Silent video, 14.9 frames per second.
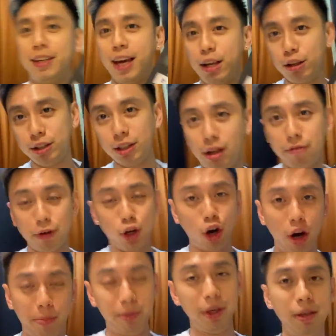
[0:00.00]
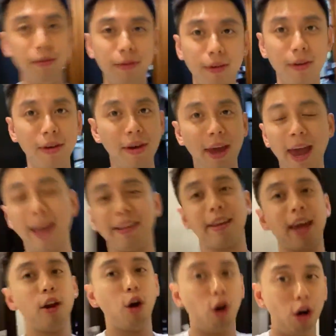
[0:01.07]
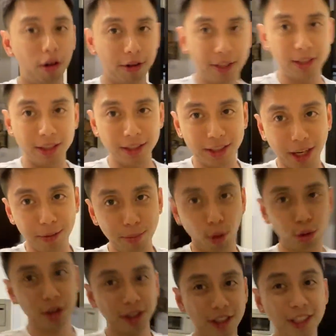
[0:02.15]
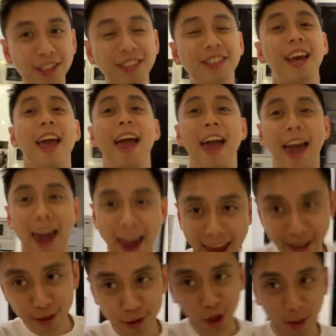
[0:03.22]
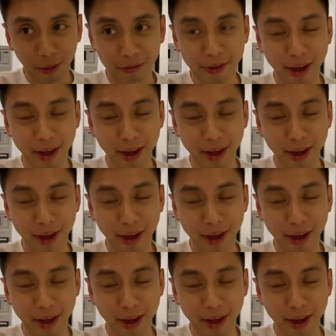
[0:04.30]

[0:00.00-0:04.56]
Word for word: get yourself a copy and get all these insane bonuses. And on top of